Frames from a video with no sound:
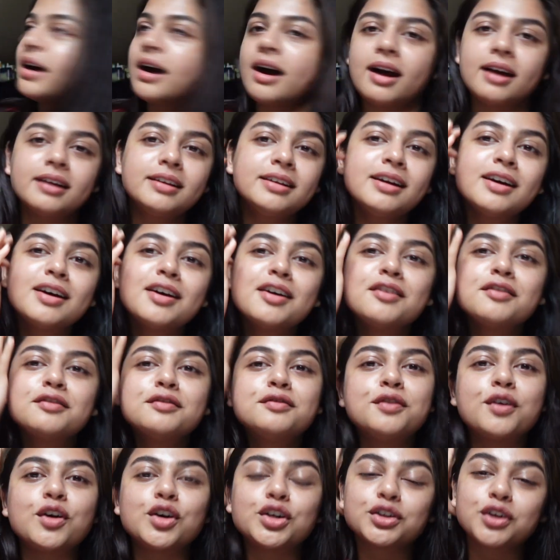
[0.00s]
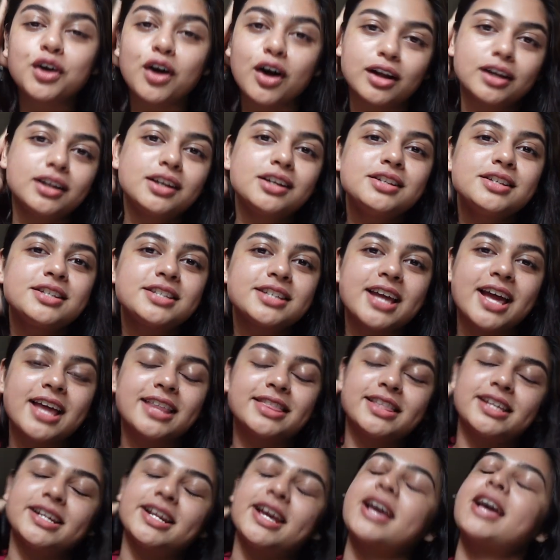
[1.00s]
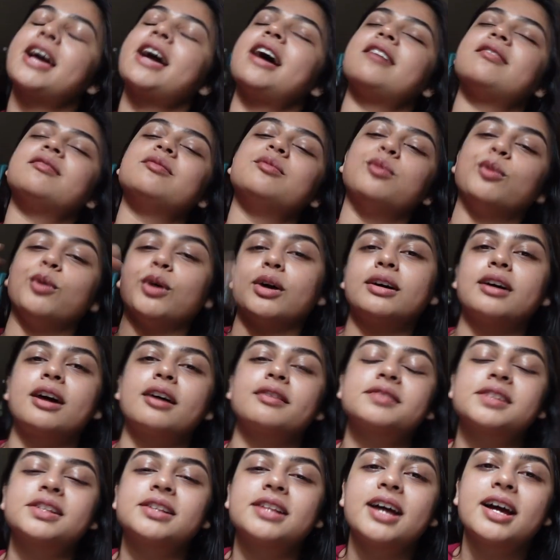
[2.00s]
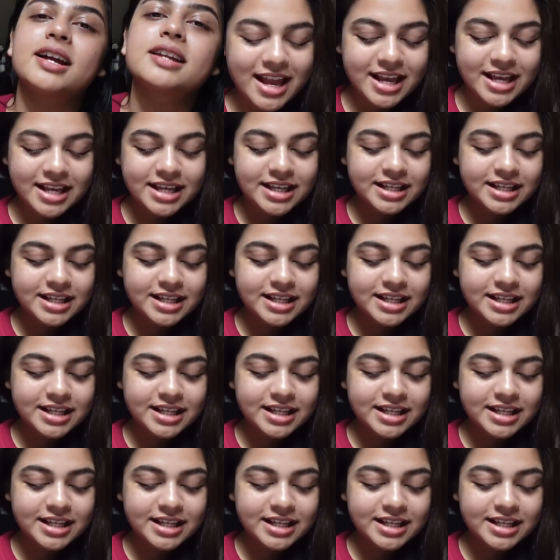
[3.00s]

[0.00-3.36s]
hour for college, and then I have work after that.